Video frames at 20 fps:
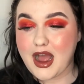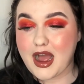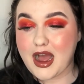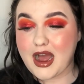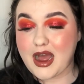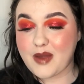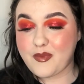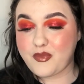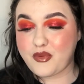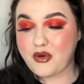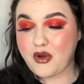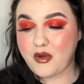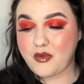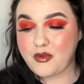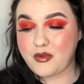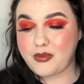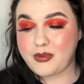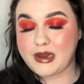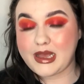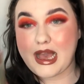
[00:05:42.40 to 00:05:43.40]
I
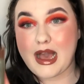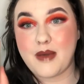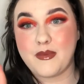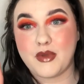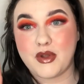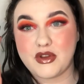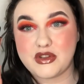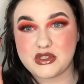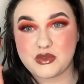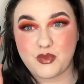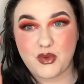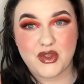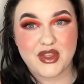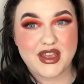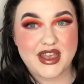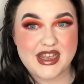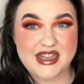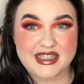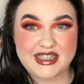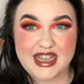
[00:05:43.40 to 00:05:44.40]
probably am going to put
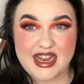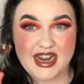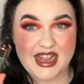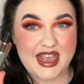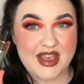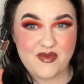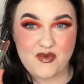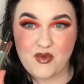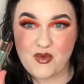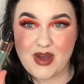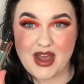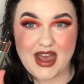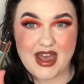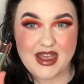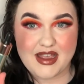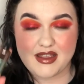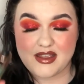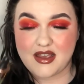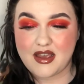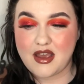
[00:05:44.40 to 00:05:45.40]
this in a
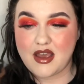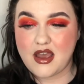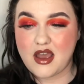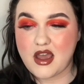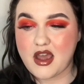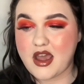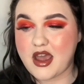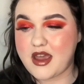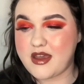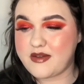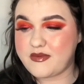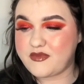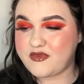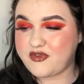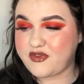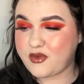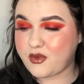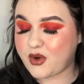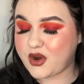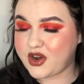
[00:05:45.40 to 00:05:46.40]
giveaway
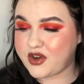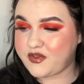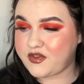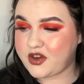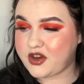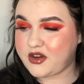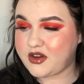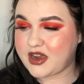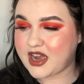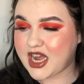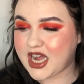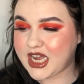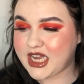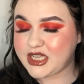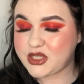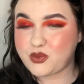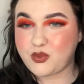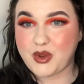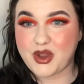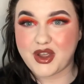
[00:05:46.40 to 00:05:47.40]
for one of you
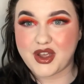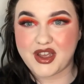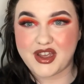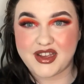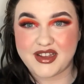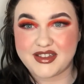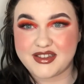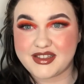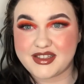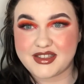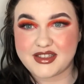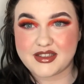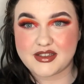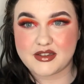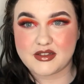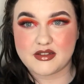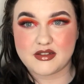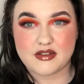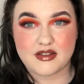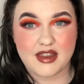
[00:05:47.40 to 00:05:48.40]
guys because,
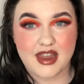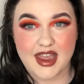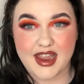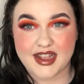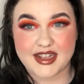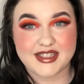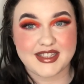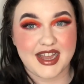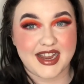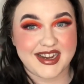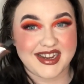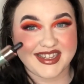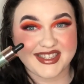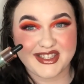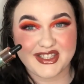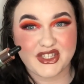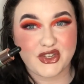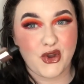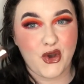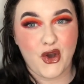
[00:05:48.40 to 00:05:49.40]
like I said,
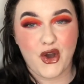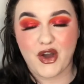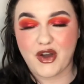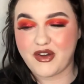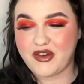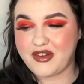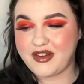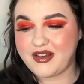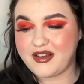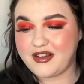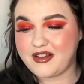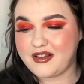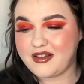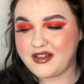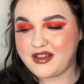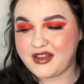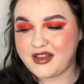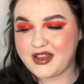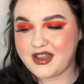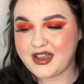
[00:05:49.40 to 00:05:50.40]
it's not
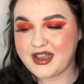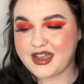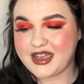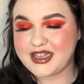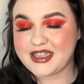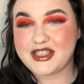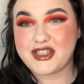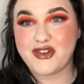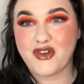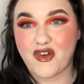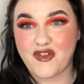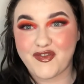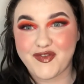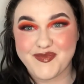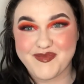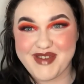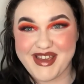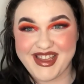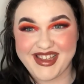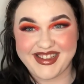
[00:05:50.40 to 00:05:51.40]
for
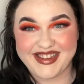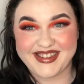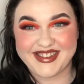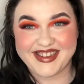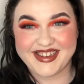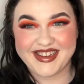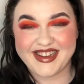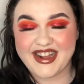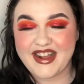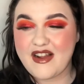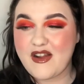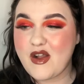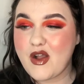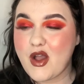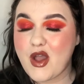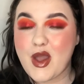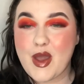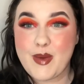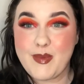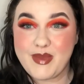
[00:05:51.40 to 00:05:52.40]
me.
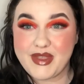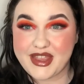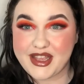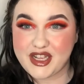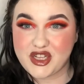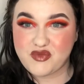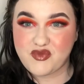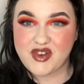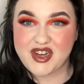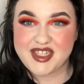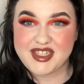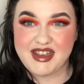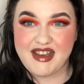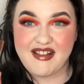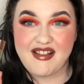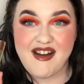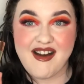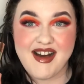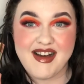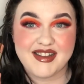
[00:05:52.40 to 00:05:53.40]
But these
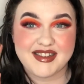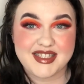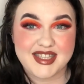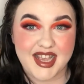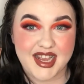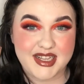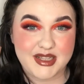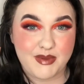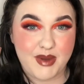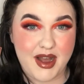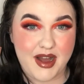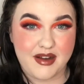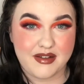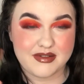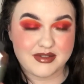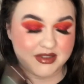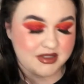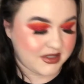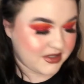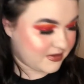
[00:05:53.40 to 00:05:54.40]
retail at
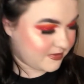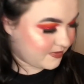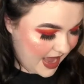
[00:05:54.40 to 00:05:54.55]
£6.